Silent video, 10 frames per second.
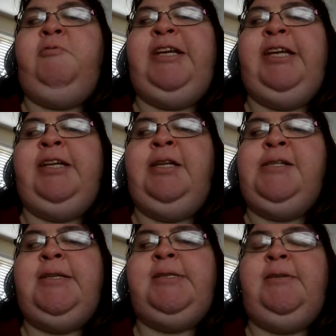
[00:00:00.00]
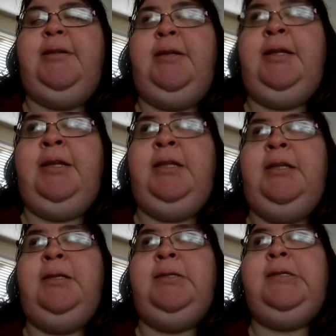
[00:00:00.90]
weekend
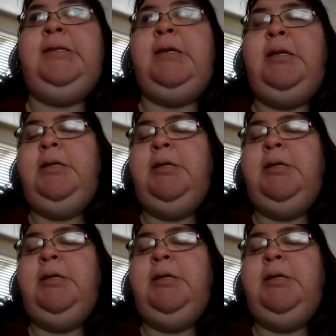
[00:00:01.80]
and